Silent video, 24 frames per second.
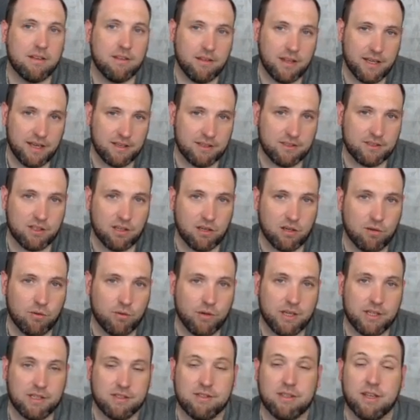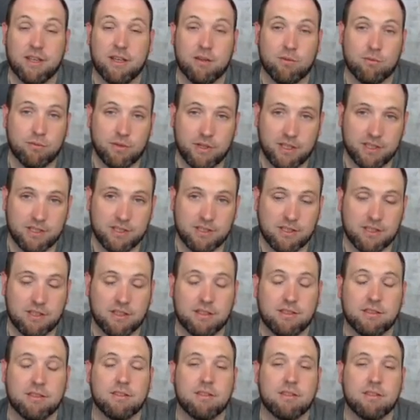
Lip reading: That is always a risk,